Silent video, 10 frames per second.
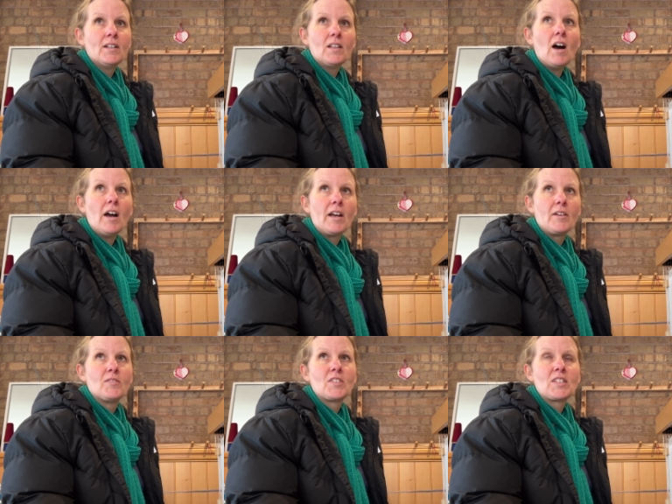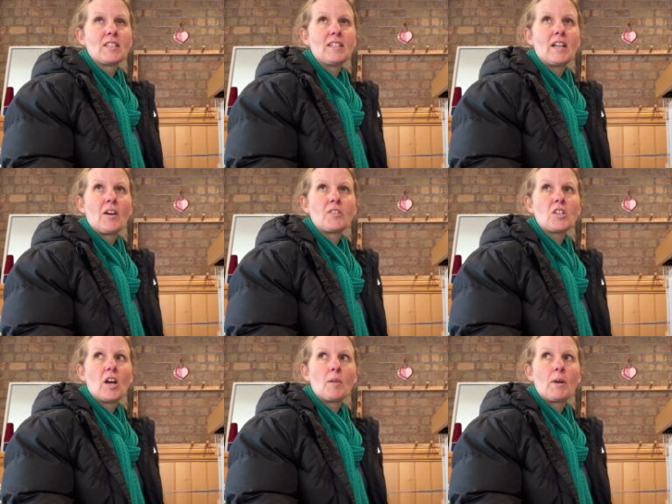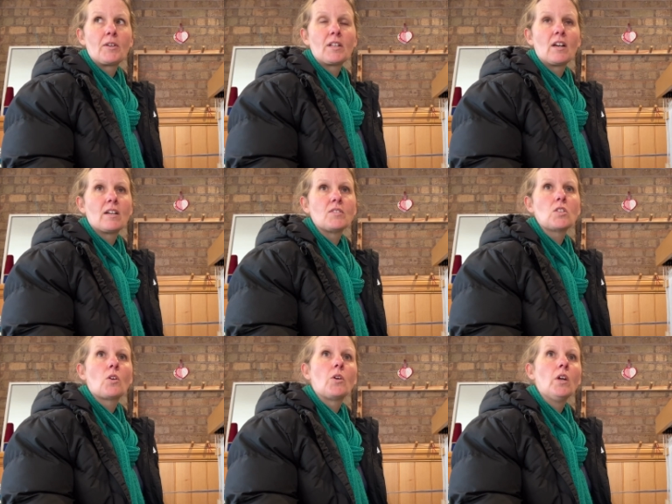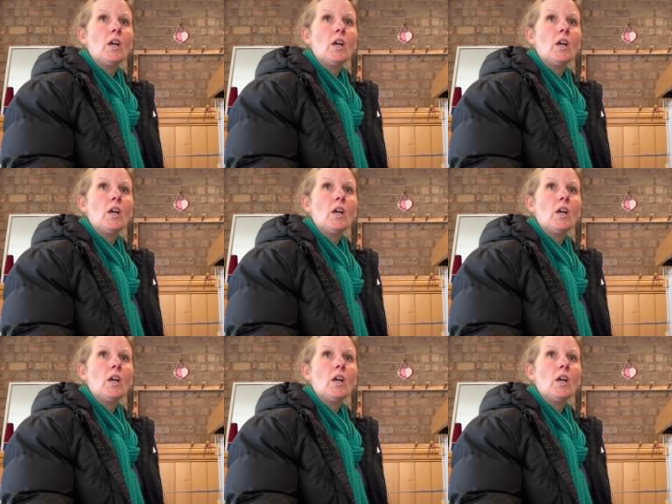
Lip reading: lives, in our entire married lives. So